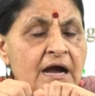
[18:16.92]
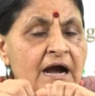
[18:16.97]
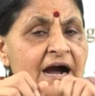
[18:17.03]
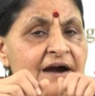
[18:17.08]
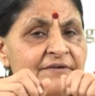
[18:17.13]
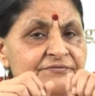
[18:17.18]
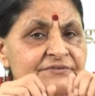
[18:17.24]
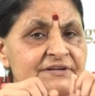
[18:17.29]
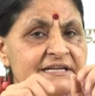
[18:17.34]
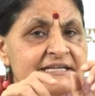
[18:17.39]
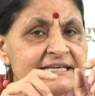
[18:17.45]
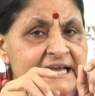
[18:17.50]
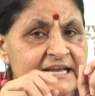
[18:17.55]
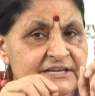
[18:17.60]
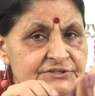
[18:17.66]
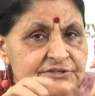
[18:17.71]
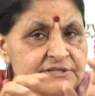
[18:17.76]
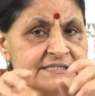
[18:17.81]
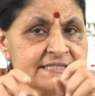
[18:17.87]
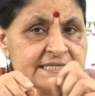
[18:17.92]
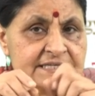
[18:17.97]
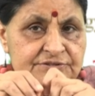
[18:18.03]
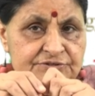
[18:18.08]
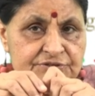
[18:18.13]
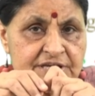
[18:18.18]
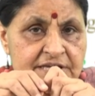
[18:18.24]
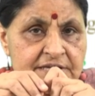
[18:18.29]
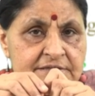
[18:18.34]
After gaseous
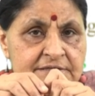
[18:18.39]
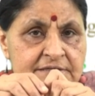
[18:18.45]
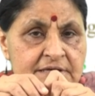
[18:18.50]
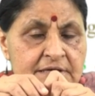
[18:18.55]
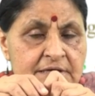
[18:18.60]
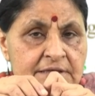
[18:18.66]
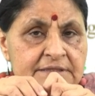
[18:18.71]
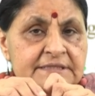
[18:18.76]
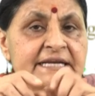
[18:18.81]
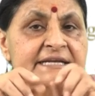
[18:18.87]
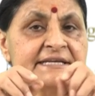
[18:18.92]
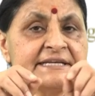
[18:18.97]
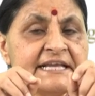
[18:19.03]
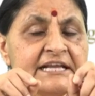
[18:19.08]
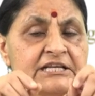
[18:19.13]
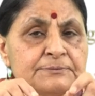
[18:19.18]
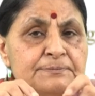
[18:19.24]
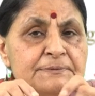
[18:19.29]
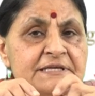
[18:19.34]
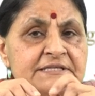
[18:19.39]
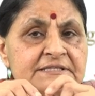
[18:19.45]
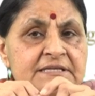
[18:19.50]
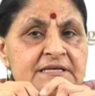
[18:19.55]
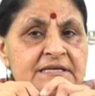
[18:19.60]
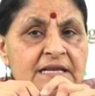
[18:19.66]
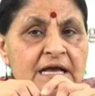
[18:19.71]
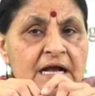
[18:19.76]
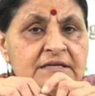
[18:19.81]
exchange that takes place
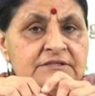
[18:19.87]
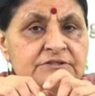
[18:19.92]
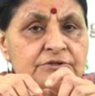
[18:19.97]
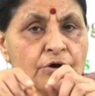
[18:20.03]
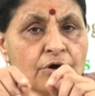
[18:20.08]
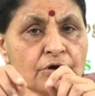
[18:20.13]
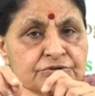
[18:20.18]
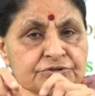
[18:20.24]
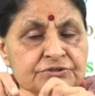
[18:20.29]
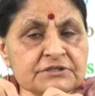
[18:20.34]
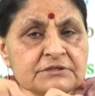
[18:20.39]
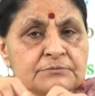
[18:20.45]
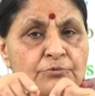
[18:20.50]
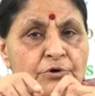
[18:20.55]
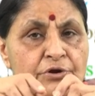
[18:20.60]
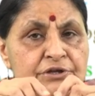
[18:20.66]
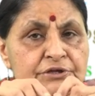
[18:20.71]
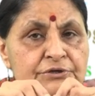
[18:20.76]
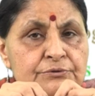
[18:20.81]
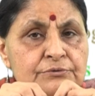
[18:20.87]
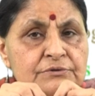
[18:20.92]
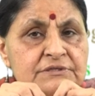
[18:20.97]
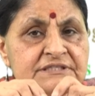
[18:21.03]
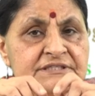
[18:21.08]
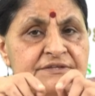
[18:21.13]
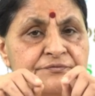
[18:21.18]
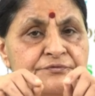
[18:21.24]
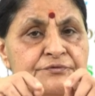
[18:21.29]
in lungs, oxygen
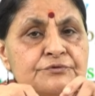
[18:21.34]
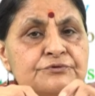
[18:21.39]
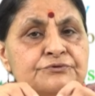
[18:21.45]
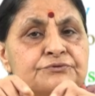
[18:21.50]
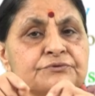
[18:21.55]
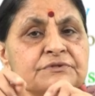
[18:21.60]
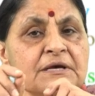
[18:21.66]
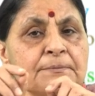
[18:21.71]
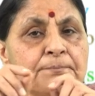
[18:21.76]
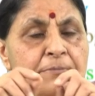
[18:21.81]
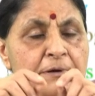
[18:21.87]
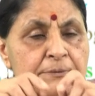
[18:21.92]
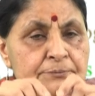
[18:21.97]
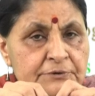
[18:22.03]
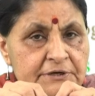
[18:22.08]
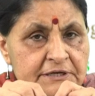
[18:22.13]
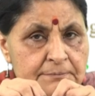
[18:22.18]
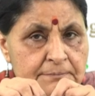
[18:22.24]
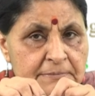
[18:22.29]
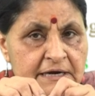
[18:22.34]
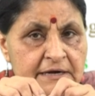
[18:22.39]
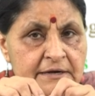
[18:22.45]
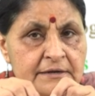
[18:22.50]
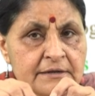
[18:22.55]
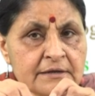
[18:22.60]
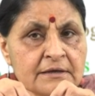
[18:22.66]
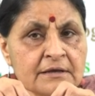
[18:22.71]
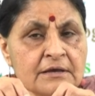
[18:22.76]
molecules diffuse to the pulmonary
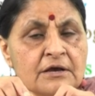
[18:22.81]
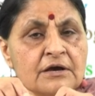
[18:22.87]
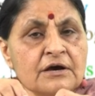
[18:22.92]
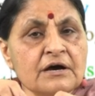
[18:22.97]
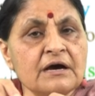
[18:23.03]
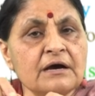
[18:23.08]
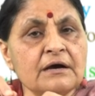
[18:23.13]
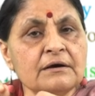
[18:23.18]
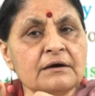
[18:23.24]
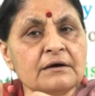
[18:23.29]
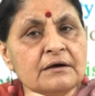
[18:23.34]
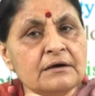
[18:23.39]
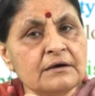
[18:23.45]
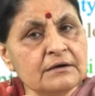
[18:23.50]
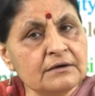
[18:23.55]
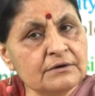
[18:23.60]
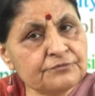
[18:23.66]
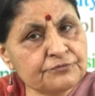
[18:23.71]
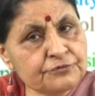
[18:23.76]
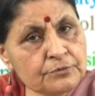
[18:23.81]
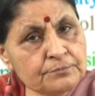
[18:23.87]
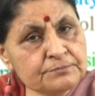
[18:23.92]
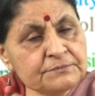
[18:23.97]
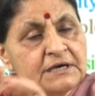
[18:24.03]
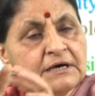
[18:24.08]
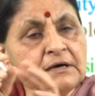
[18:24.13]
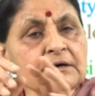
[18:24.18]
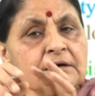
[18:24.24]
blood
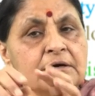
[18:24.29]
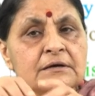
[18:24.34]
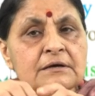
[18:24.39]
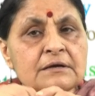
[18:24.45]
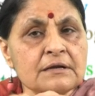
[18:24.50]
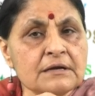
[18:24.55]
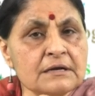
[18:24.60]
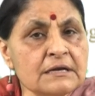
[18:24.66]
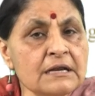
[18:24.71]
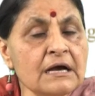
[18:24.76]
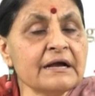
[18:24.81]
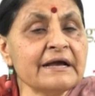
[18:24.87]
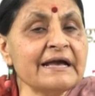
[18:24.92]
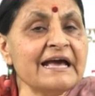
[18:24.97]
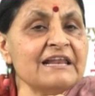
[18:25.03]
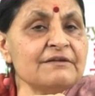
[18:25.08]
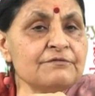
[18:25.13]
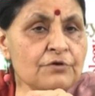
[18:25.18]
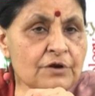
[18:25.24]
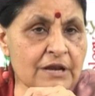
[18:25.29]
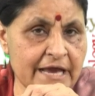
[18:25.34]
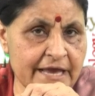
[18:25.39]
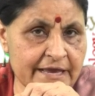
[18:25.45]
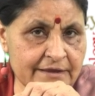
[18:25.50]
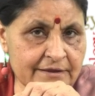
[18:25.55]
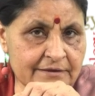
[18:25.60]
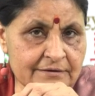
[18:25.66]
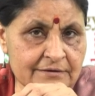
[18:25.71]
from the lung
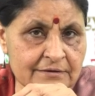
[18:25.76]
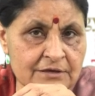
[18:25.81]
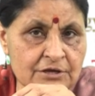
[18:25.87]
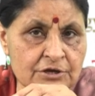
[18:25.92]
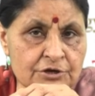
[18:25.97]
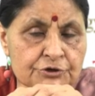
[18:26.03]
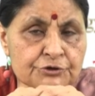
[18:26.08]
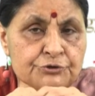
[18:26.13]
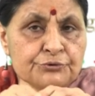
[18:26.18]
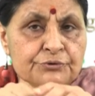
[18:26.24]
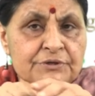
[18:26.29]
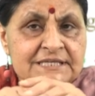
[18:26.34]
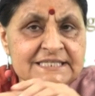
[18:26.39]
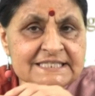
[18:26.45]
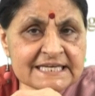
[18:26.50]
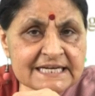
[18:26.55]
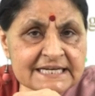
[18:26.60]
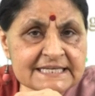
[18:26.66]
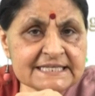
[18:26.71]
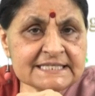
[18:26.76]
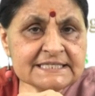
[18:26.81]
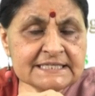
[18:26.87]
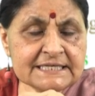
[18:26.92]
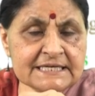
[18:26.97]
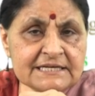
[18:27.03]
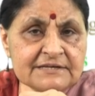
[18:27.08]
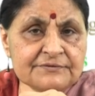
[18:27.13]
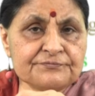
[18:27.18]
alveoli. During steady
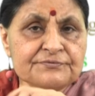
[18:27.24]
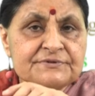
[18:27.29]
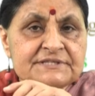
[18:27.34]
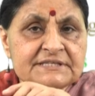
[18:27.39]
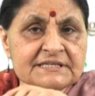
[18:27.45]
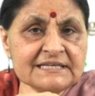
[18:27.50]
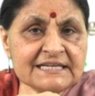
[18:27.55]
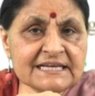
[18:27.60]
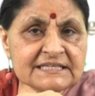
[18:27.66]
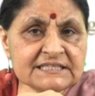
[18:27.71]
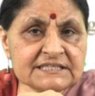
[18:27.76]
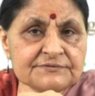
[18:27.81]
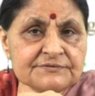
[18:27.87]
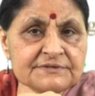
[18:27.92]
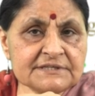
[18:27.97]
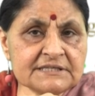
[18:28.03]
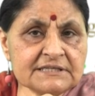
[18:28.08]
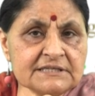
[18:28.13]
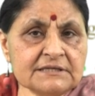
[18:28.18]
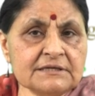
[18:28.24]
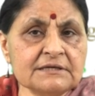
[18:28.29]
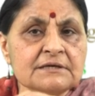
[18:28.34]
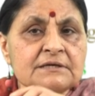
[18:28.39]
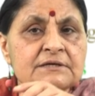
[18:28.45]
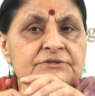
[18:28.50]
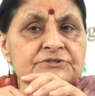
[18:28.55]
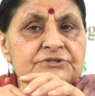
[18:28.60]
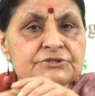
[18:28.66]
state, physical activity,
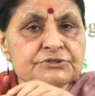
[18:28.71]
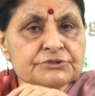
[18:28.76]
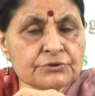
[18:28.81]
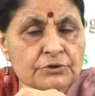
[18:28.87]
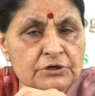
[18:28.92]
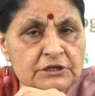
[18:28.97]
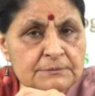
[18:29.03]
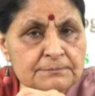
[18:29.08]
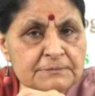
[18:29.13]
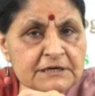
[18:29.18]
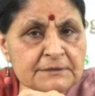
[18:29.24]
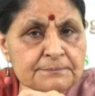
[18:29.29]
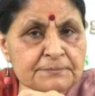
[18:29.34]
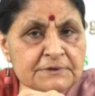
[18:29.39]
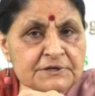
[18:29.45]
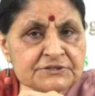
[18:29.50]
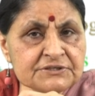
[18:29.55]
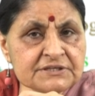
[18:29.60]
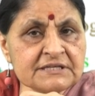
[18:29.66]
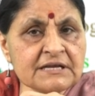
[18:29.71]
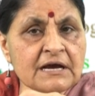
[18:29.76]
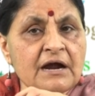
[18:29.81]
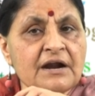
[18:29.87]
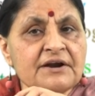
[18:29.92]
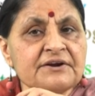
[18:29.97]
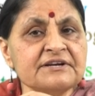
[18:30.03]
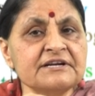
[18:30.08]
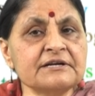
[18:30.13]
systolic blood pressure and
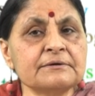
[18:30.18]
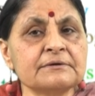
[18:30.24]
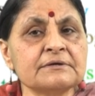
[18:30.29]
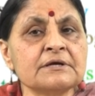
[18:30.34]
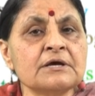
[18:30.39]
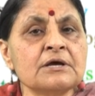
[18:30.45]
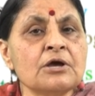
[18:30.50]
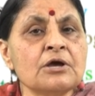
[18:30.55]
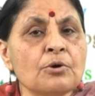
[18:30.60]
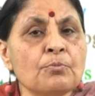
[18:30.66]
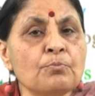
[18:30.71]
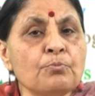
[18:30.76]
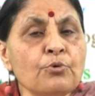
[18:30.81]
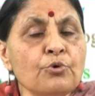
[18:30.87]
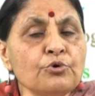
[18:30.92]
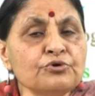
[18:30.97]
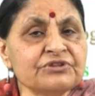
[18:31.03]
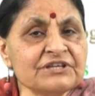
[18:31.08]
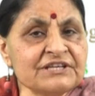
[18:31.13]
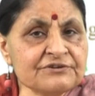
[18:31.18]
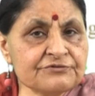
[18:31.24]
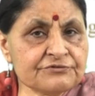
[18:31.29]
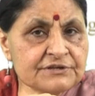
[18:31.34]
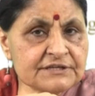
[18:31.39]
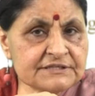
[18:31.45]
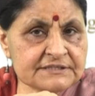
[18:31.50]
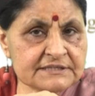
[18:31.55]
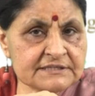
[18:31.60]
heart rate both
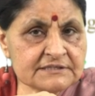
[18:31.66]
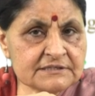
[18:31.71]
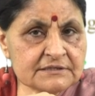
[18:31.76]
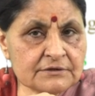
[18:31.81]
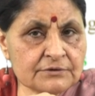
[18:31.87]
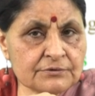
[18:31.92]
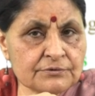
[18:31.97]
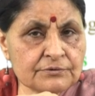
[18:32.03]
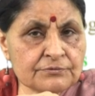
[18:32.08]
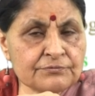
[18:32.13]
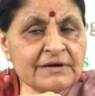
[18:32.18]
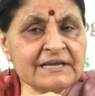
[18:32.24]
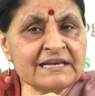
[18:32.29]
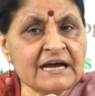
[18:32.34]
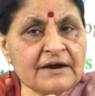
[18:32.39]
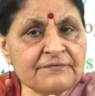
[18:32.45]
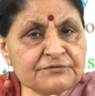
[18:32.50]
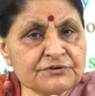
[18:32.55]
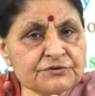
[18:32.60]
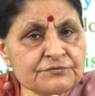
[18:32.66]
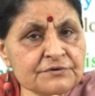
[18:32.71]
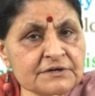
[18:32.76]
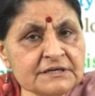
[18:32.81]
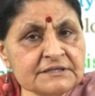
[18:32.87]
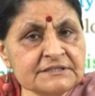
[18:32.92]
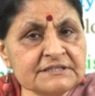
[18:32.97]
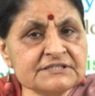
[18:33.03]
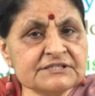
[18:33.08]
increases while
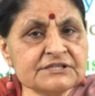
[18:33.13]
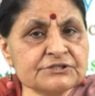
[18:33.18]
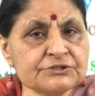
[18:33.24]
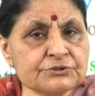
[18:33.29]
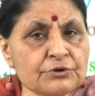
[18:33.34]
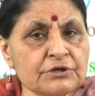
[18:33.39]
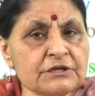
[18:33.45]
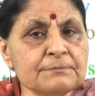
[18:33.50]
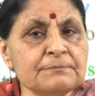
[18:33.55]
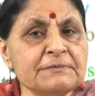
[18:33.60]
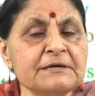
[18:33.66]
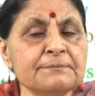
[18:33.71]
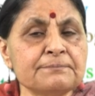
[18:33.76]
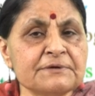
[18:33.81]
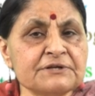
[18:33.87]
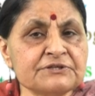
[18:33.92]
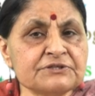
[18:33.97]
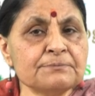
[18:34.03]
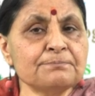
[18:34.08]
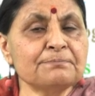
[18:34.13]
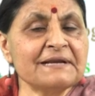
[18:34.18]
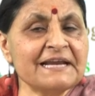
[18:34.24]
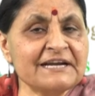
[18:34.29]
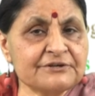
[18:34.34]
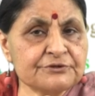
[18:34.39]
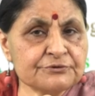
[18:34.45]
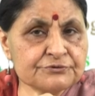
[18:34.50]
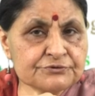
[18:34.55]
afterward the systolic blood pressure
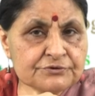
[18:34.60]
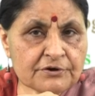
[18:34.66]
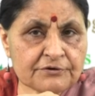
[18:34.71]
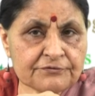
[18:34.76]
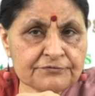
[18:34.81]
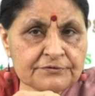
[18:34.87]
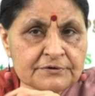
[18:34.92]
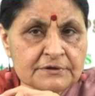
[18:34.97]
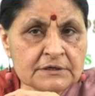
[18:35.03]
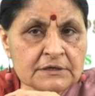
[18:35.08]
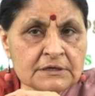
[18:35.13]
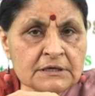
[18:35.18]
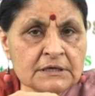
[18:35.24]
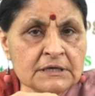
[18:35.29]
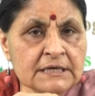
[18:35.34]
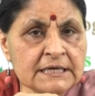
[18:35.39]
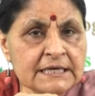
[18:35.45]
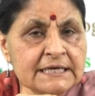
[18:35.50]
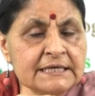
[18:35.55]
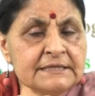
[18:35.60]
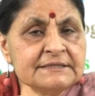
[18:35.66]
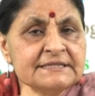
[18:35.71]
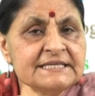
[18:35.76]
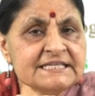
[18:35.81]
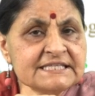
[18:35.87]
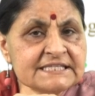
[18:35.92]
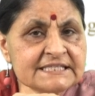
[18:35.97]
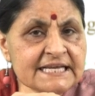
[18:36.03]
plateaus off. In
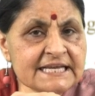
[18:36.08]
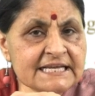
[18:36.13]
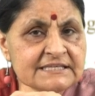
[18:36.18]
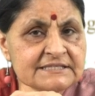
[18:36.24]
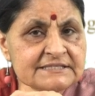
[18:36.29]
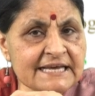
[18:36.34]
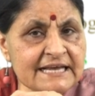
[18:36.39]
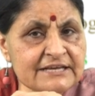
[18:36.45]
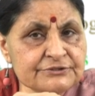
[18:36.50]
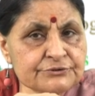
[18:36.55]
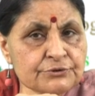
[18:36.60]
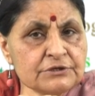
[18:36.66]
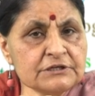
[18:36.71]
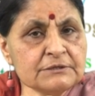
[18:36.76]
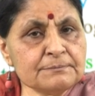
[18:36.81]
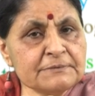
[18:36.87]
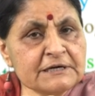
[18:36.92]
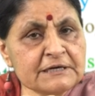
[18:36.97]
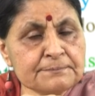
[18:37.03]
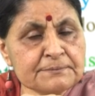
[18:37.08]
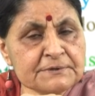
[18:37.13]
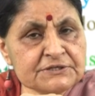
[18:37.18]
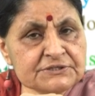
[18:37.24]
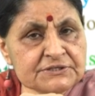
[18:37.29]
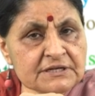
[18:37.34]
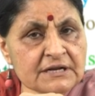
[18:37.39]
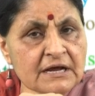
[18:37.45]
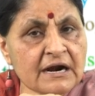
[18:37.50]
this case, diastolic blood
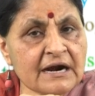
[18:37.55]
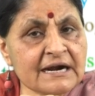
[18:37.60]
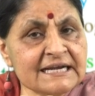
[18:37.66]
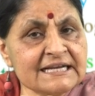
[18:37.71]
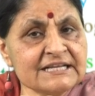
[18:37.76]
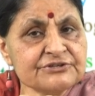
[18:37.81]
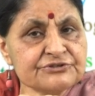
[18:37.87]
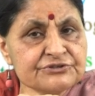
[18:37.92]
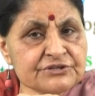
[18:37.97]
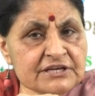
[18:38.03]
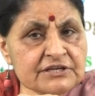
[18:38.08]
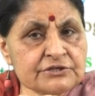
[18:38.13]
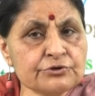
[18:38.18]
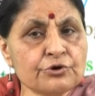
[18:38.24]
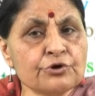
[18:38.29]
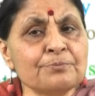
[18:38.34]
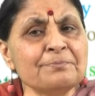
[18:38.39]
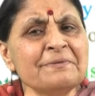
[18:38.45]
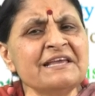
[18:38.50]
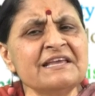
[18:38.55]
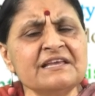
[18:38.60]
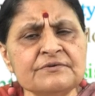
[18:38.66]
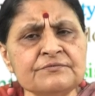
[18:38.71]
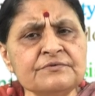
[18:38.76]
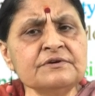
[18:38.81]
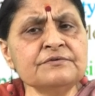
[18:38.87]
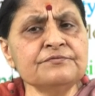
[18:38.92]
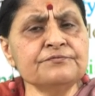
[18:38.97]
pressure hardly change or may
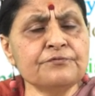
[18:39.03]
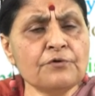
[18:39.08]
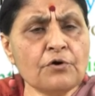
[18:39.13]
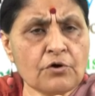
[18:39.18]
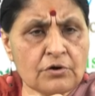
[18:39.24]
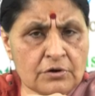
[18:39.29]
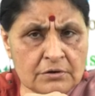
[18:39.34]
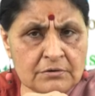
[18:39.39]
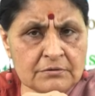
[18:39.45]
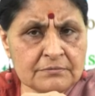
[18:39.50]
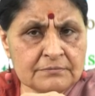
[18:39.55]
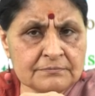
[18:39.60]
even fall.